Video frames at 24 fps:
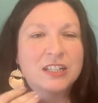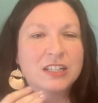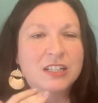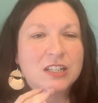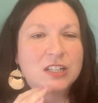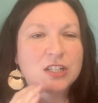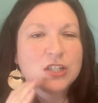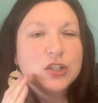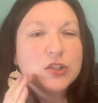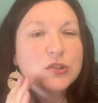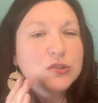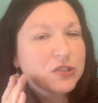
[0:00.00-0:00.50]

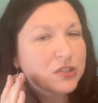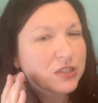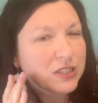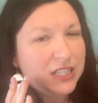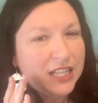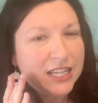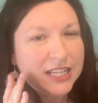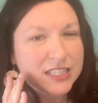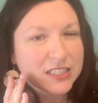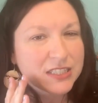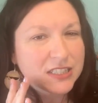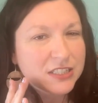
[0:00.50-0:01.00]

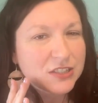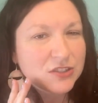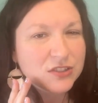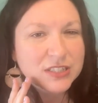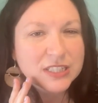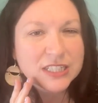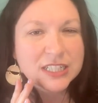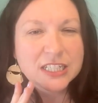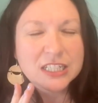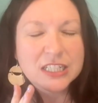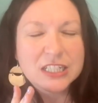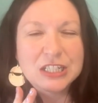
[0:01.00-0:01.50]
neutralize the
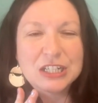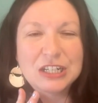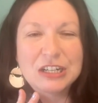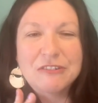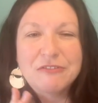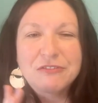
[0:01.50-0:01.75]
trigger,